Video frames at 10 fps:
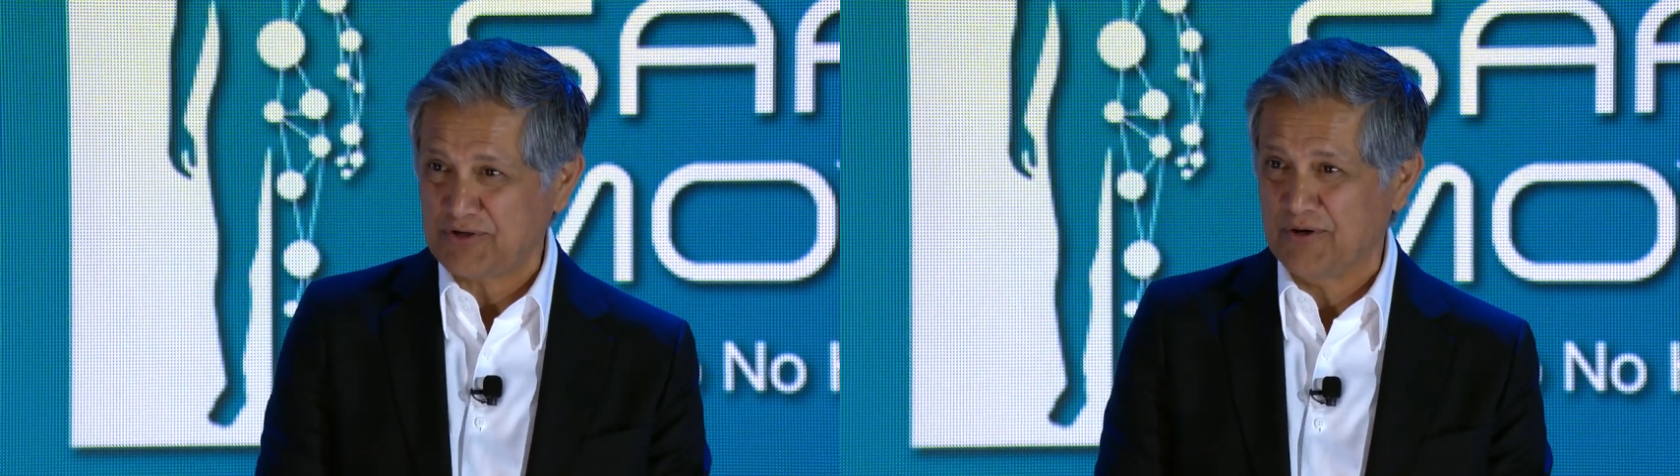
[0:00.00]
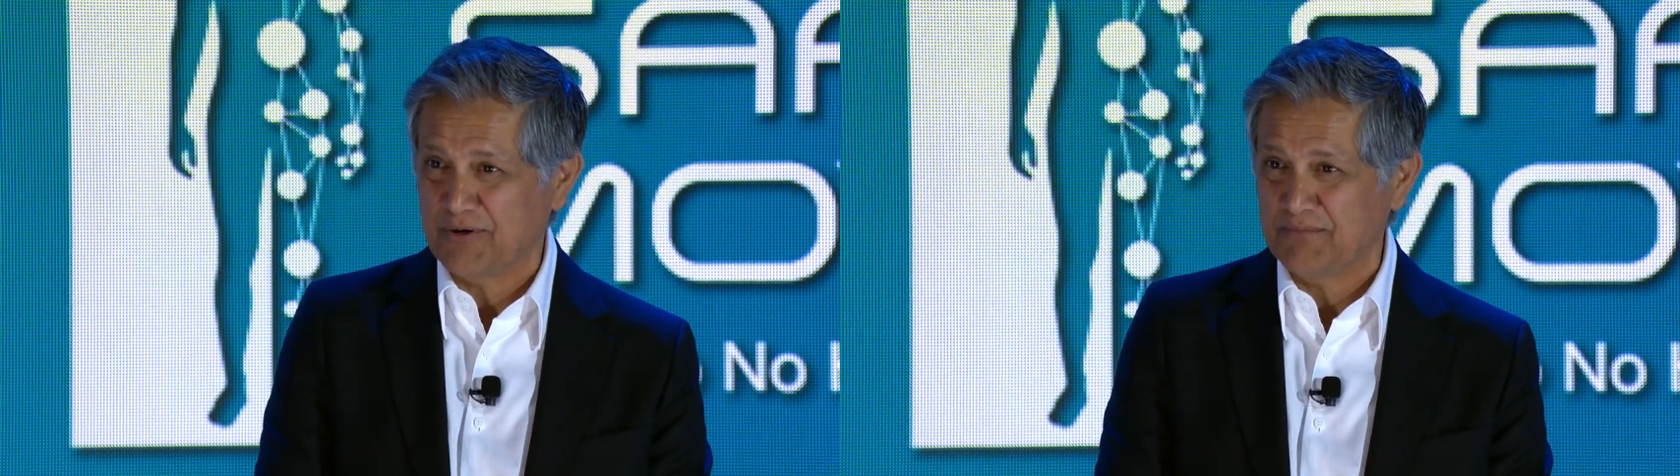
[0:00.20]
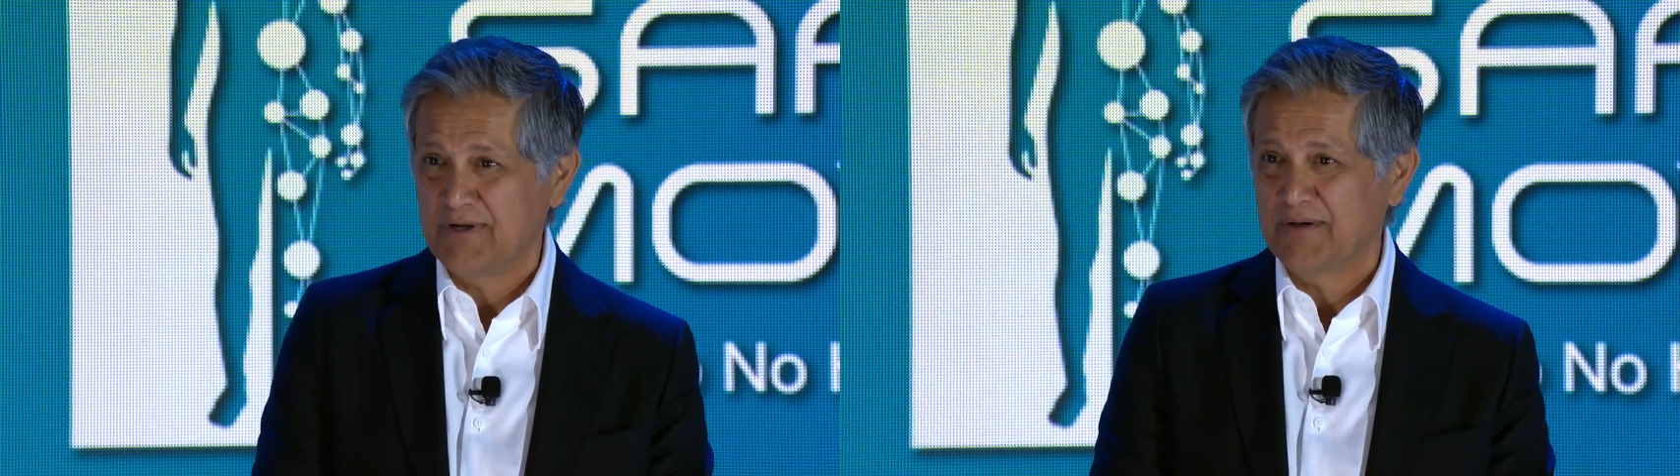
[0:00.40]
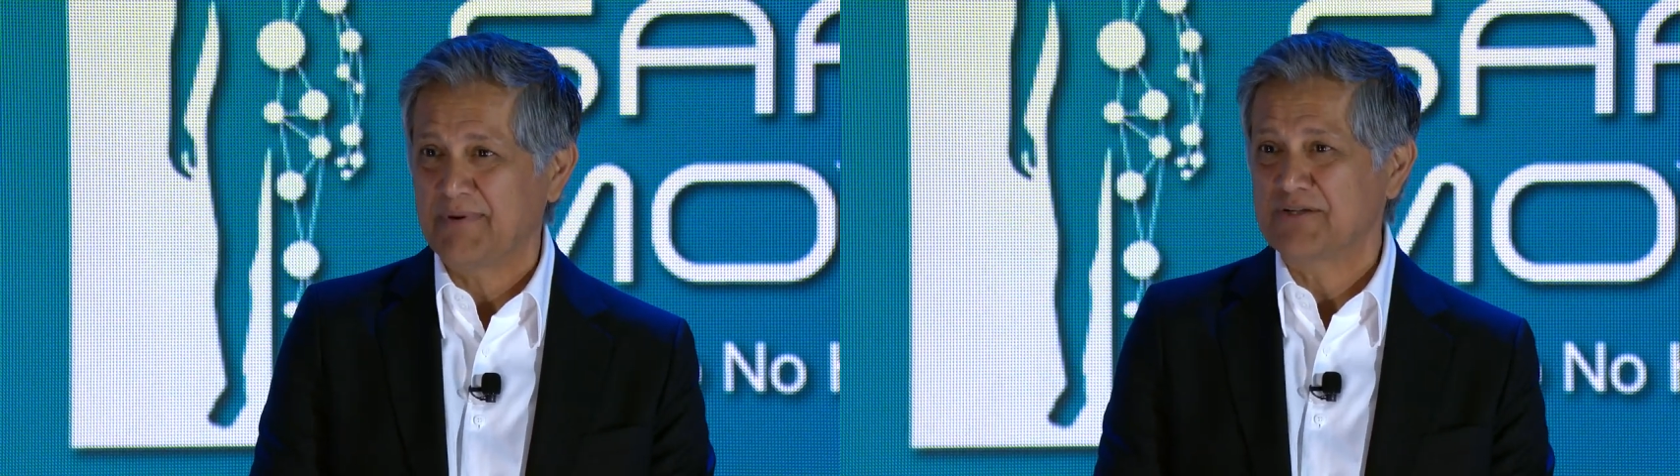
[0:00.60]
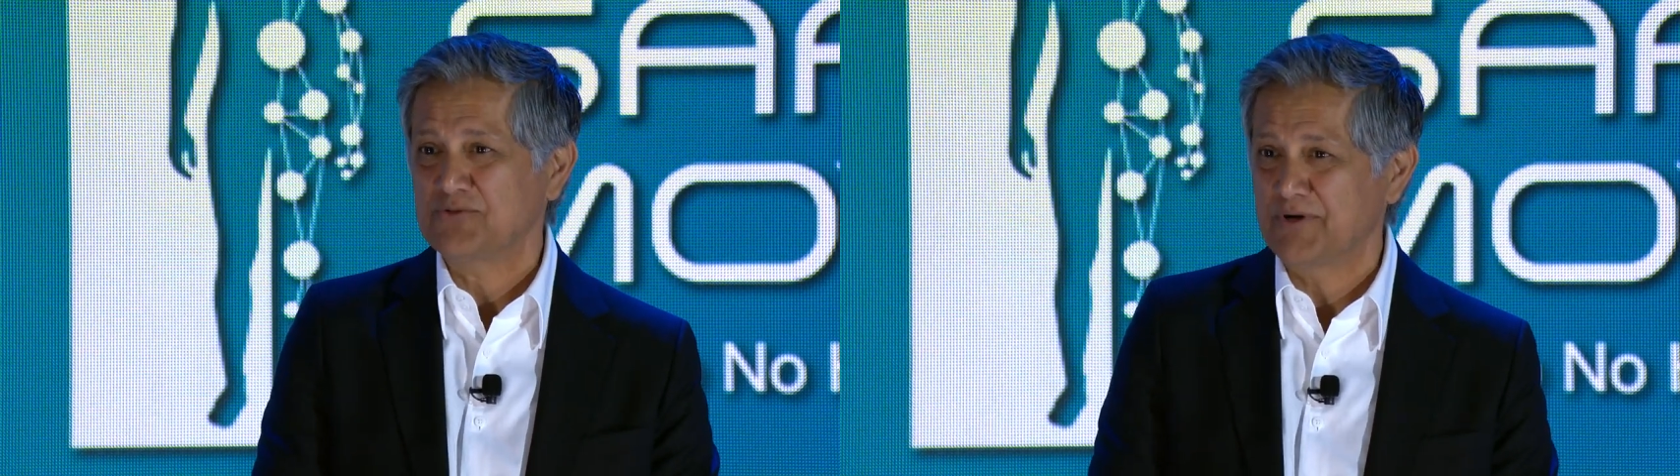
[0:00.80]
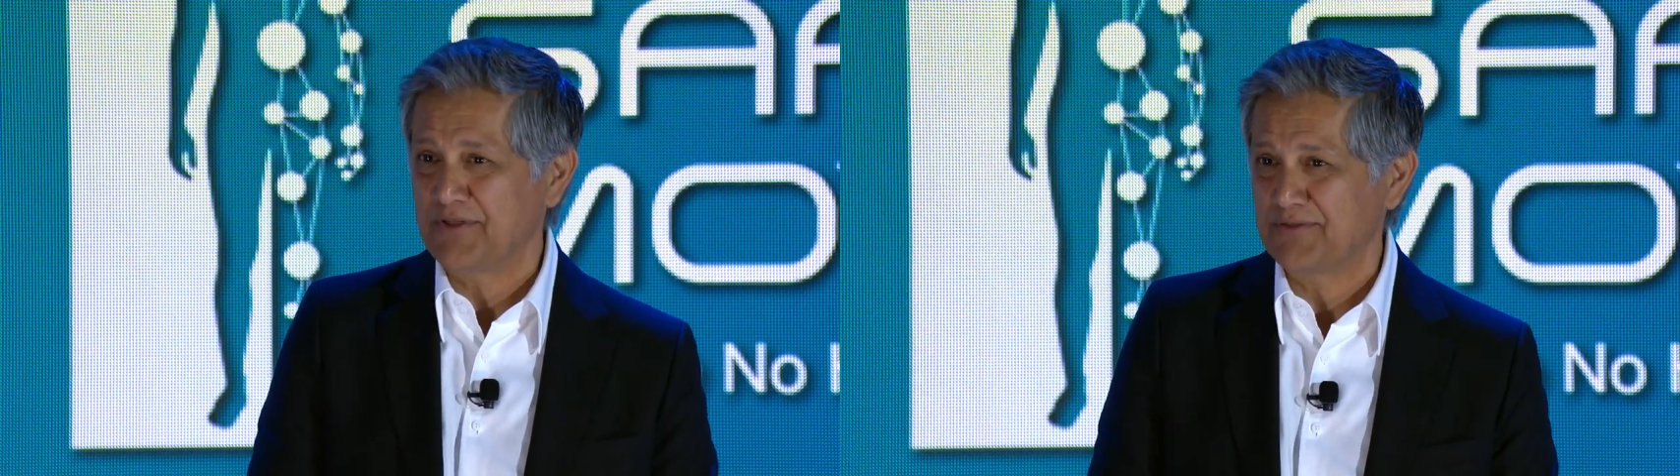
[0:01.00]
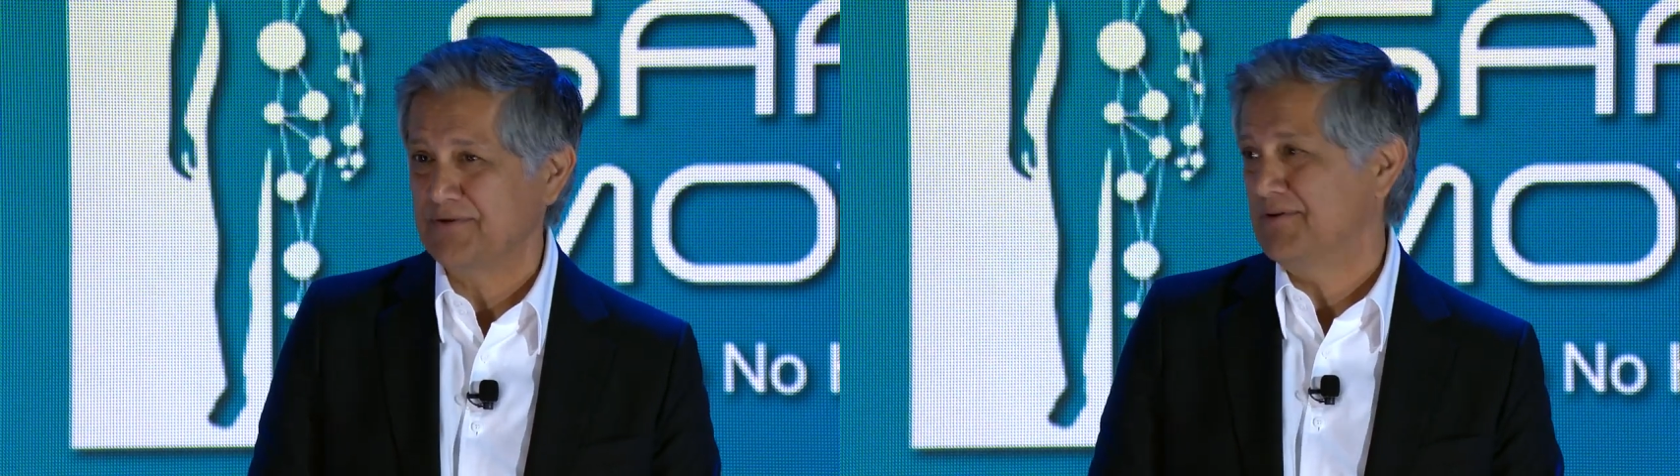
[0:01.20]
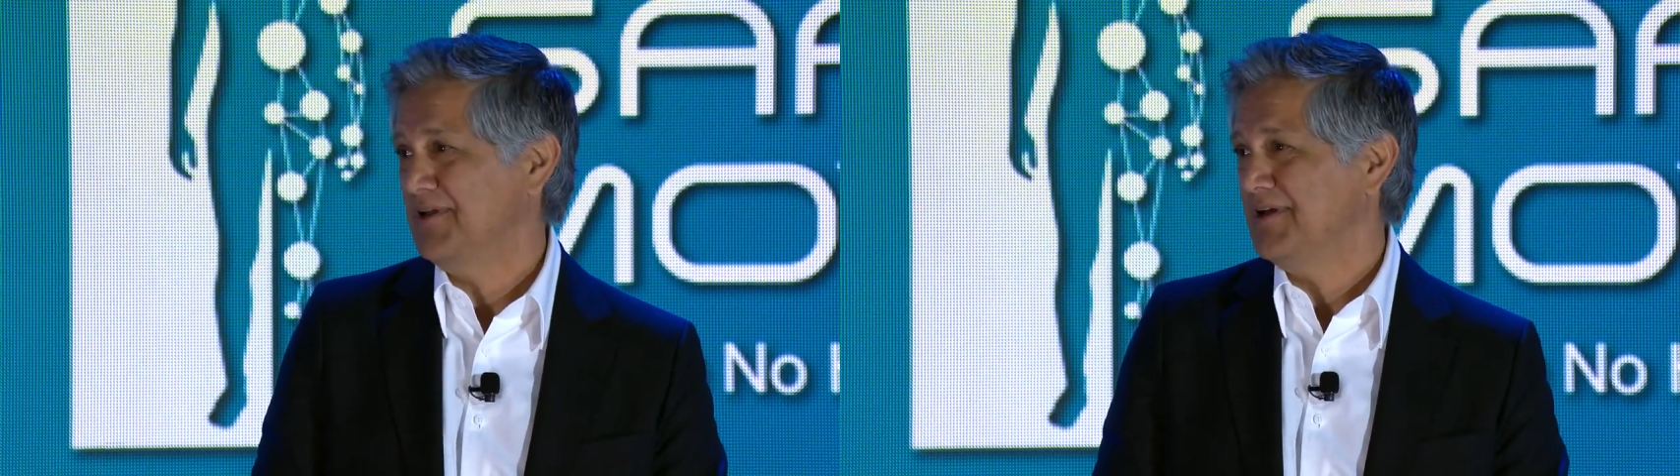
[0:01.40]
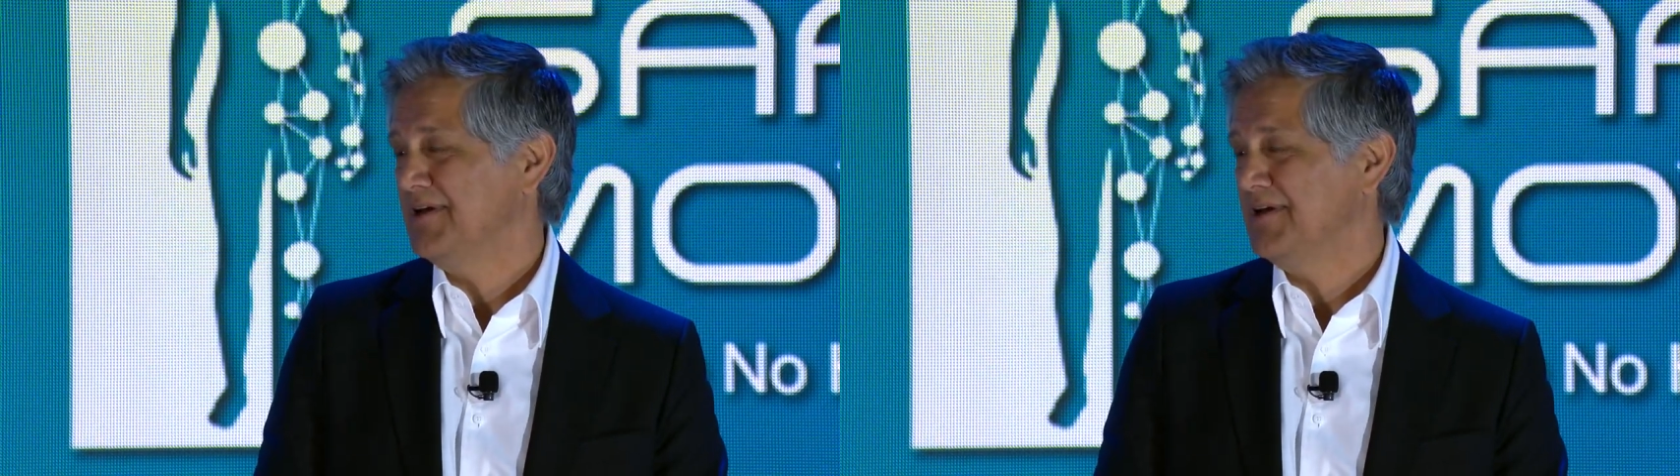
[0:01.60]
harm by 2030.